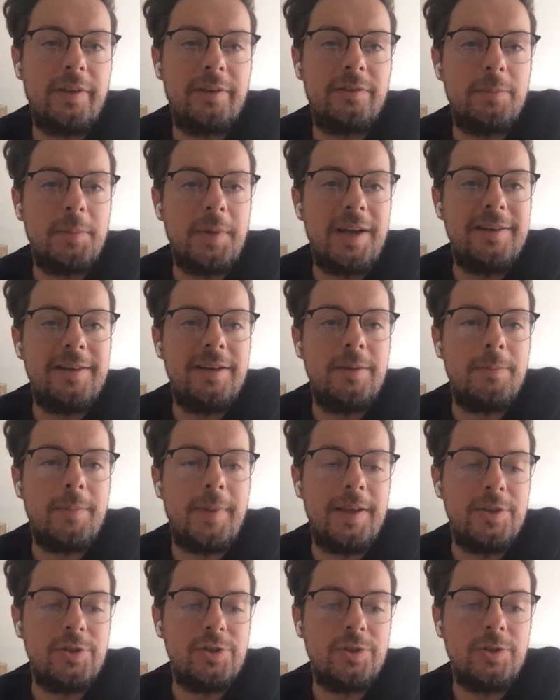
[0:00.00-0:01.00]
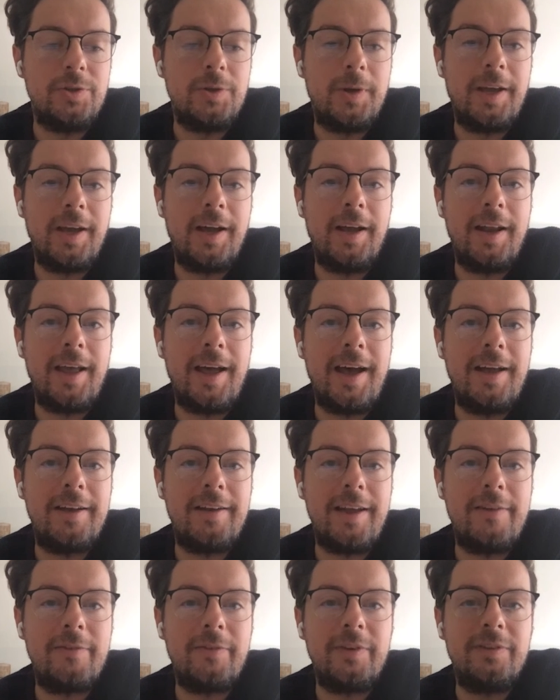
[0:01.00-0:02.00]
So that's something I didn't mention. You can add